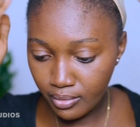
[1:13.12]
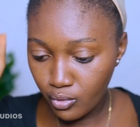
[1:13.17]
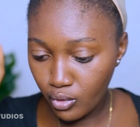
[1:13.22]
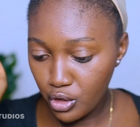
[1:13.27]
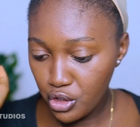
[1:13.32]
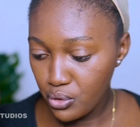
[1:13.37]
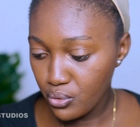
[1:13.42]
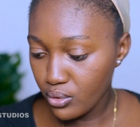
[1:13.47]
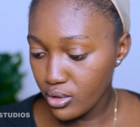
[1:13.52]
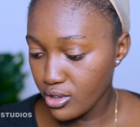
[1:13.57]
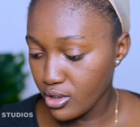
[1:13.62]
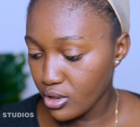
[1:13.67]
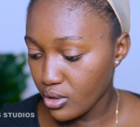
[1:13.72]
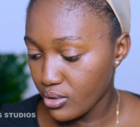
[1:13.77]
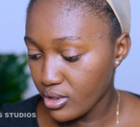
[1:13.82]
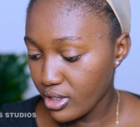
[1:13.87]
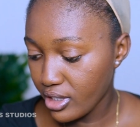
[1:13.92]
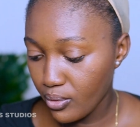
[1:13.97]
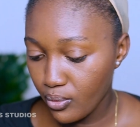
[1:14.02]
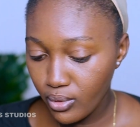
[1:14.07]
What you want to do
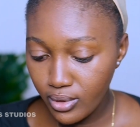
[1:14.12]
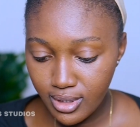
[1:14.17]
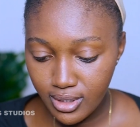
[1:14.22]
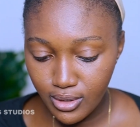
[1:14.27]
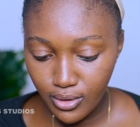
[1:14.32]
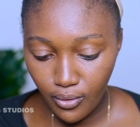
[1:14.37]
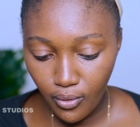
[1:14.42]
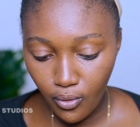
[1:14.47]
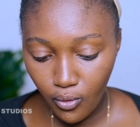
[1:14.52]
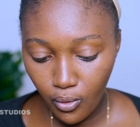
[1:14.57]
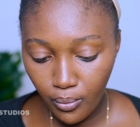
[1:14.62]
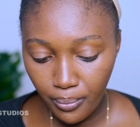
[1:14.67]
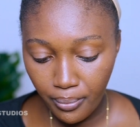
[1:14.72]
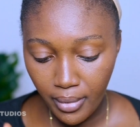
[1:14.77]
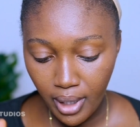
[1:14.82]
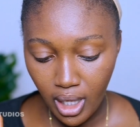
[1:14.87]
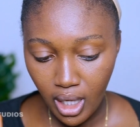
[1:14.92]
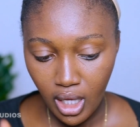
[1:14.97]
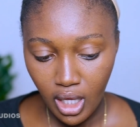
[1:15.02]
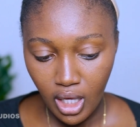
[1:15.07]
is that you want to comb
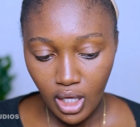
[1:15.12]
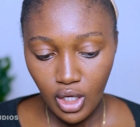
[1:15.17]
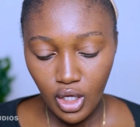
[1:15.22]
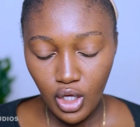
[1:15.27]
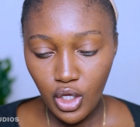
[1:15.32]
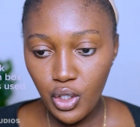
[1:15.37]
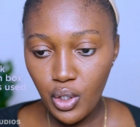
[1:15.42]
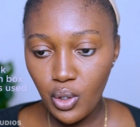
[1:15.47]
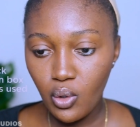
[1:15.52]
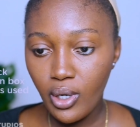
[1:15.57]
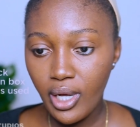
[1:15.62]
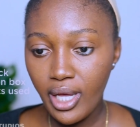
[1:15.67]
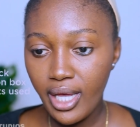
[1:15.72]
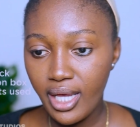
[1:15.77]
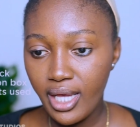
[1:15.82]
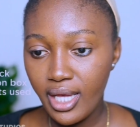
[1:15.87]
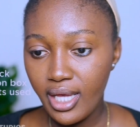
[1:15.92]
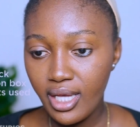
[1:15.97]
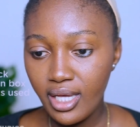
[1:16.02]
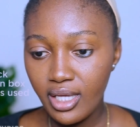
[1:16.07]
your
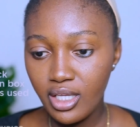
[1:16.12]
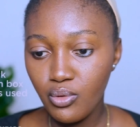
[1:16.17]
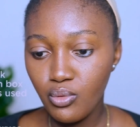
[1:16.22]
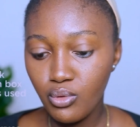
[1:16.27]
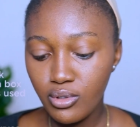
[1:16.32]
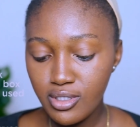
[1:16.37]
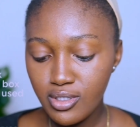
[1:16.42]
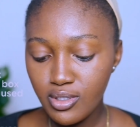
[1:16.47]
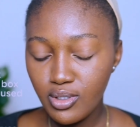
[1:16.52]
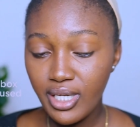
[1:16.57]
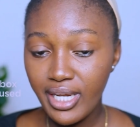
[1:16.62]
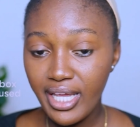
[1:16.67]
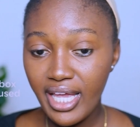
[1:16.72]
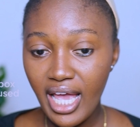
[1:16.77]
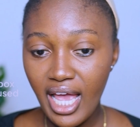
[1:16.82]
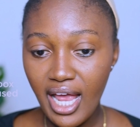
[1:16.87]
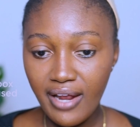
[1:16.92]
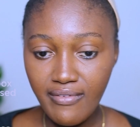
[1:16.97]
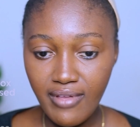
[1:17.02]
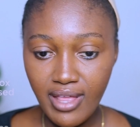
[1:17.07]
hair, you want to lay
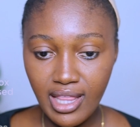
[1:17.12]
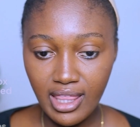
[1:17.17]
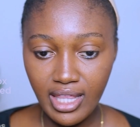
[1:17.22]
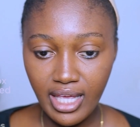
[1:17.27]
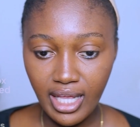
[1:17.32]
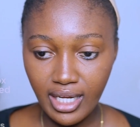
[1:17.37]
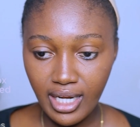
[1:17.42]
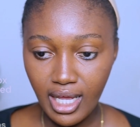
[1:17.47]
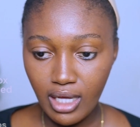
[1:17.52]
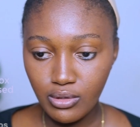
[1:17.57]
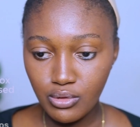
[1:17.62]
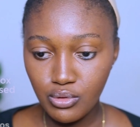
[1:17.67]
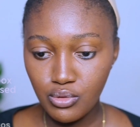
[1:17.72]
everything down.